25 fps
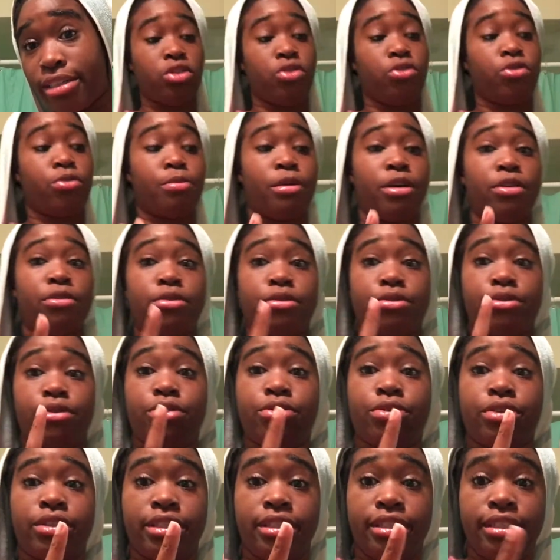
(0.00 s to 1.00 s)
So for my review
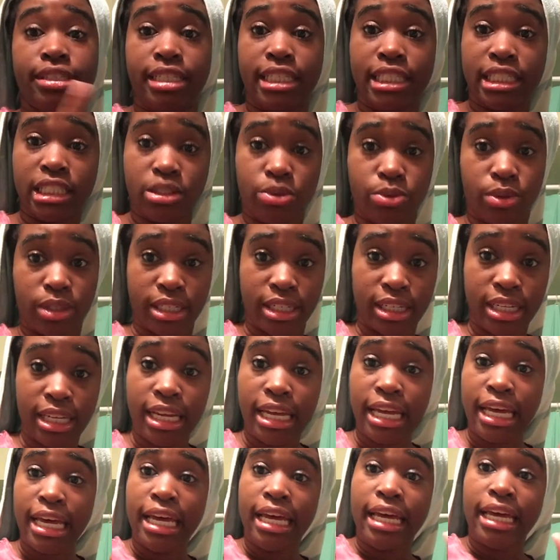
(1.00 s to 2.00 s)
for this one,
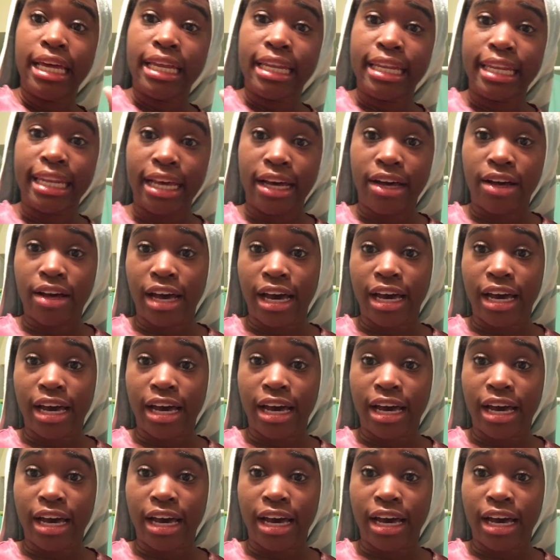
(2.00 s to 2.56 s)
now